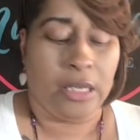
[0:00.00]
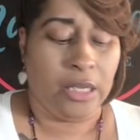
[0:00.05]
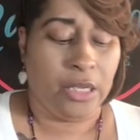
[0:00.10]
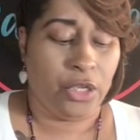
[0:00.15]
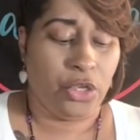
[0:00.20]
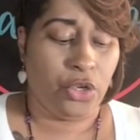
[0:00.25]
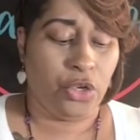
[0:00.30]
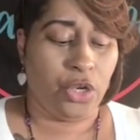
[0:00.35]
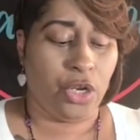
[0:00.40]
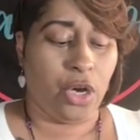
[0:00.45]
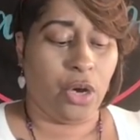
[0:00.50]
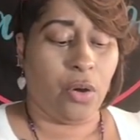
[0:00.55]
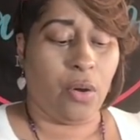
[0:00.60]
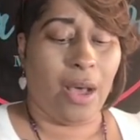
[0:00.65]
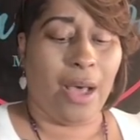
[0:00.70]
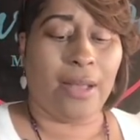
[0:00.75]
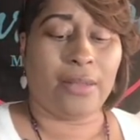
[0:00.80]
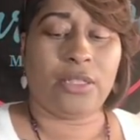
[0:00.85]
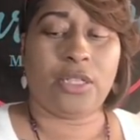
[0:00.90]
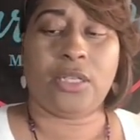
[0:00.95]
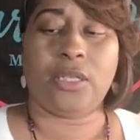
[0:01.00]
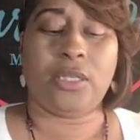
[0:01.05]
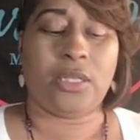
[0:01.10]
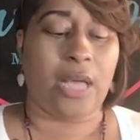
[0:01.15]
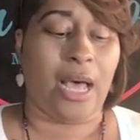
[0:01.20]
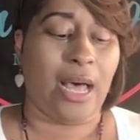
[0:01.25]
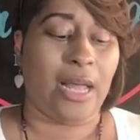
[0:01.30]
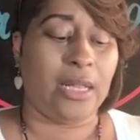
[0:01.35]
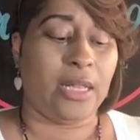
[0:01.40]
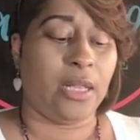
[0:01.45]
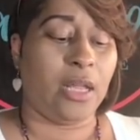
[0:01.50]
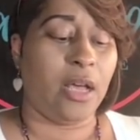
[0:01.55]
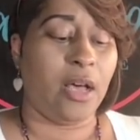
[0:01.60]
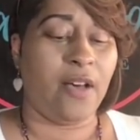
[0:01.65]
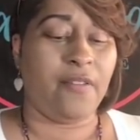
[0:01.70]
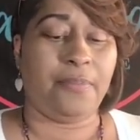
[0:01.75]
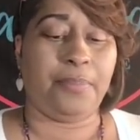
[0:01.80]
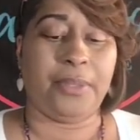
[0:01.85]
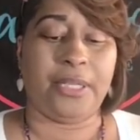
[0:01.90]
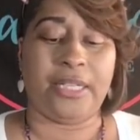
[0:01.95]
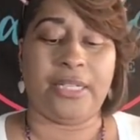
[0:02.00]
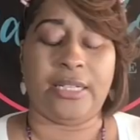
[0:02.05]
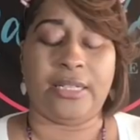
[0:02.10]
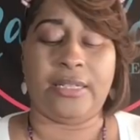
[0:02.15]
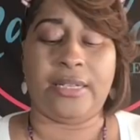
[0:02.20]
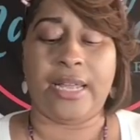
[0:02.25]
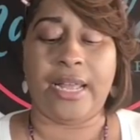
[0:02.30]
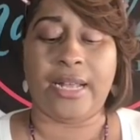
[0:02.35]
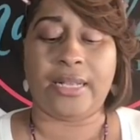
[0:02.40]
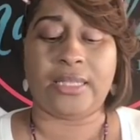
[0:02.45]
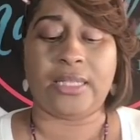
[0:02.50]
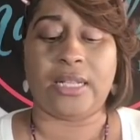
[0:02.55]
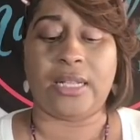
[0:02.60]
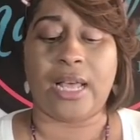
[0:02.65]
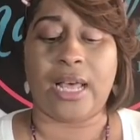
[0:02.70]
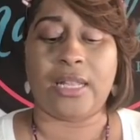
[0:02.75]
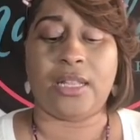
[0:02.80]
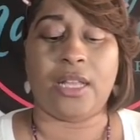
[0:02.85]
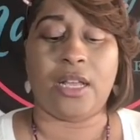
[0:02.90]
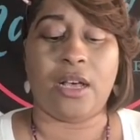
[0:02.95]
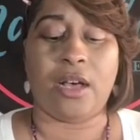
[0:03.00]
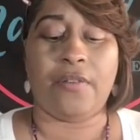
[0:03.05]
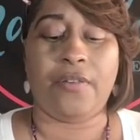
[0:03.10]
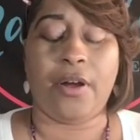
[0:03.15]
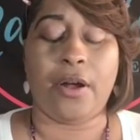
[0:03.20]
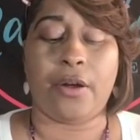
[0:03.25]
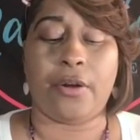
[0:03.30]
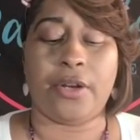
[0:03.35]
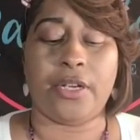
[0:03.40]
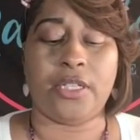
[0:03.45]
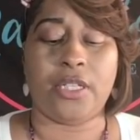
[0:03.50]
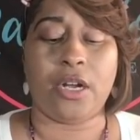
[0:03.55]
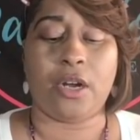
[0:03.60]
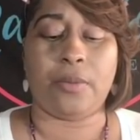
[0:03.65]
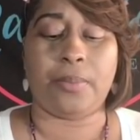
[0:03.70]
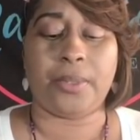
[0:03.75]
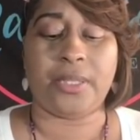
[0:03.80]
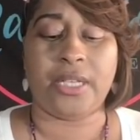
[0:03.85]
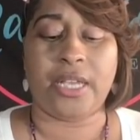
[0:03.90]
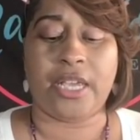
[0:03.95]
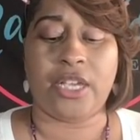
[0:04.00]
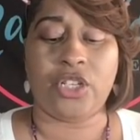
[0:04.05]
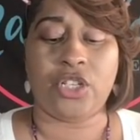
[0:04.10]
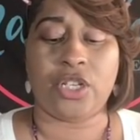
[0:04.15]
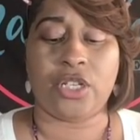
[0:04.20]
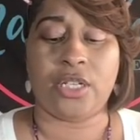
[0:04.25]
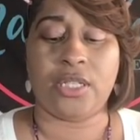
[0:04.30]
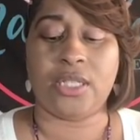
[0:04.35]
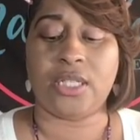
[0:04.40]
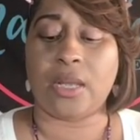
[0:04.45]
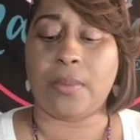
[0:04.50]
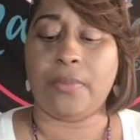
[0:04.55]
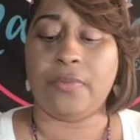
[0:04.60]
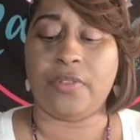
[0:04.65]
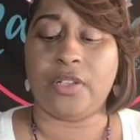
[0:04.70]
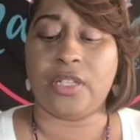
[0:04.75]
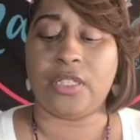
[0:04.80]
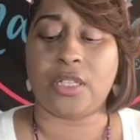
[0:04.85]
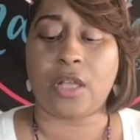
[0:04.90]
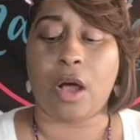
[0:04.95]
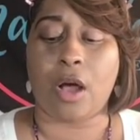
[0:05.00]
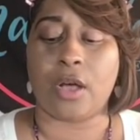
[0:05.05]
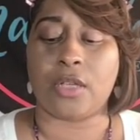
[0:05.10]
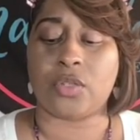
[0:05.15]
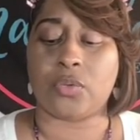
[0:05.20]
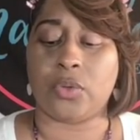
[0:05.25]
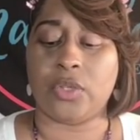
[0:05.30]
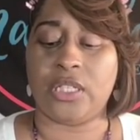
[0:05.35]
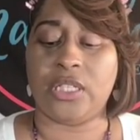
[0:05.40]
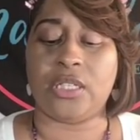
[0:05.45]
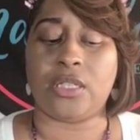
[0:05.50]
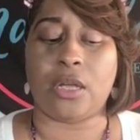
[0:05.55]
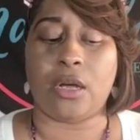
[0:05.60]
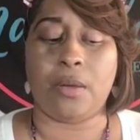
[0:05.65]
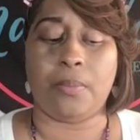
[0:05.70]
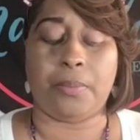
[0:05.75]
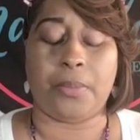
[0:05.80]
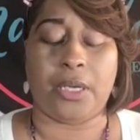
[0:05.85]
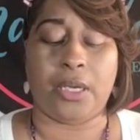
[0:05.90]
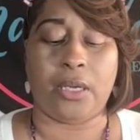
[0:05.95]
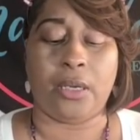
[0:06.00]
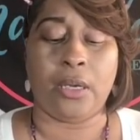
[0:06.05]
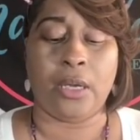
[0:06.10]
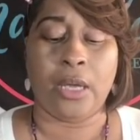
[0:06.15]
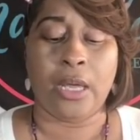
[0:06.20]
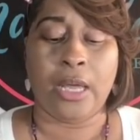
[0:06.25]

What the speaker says: you know, I love blended decks and I love her interpretation. And some of these cards really stomp me.